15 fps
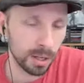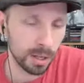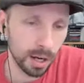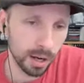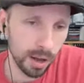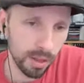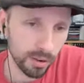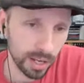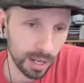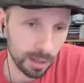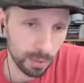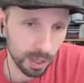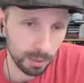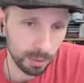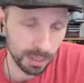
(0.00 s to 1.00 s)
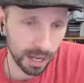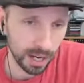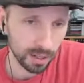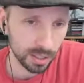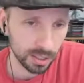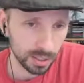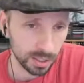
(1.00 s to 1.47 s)
Another game coming
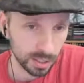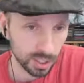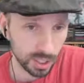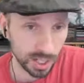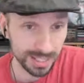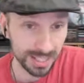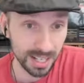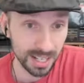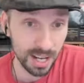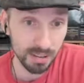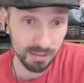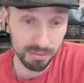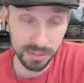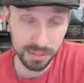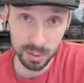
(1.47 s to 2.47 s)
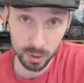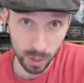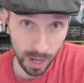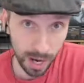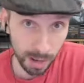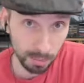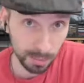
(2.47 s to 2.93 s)
out is the Shantae physical
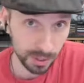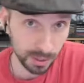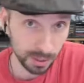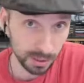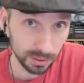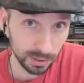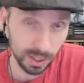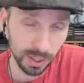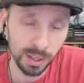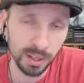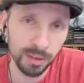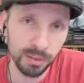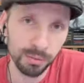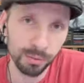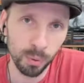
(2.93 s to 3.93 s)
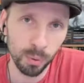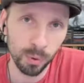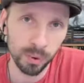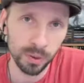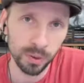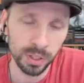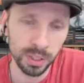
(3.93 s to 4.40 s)
copies
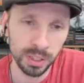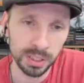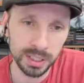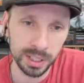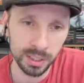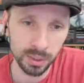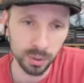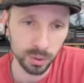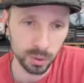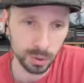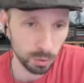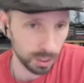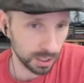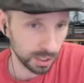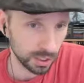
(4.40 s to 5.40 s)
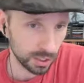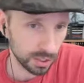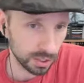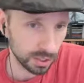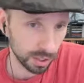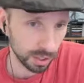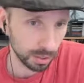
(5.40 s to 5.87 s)
for the Nintendo
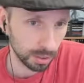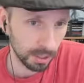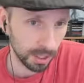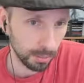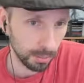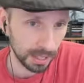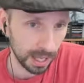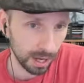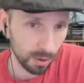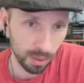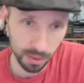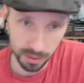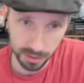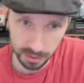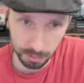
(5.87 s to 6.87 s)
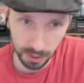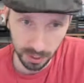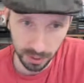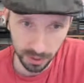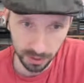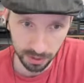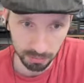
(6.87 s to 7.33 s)
Switch are going to be coming out this
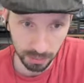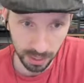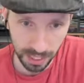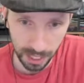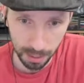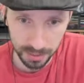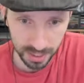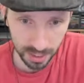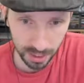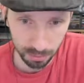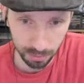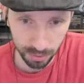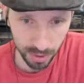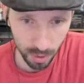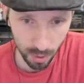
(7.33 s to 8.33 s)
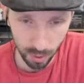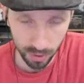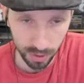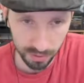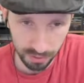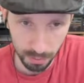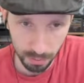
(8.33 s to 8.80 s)
month, if my Amazon
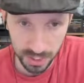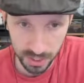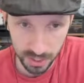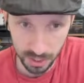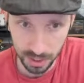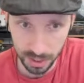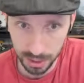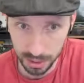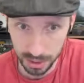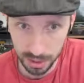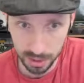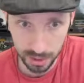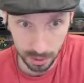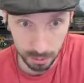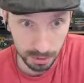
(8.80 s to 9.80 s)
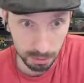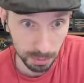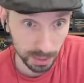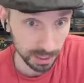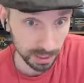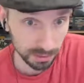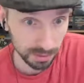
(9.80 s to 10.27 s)
pre-order information is to be
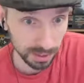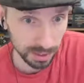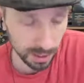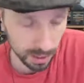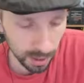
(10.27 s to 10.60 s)
believed.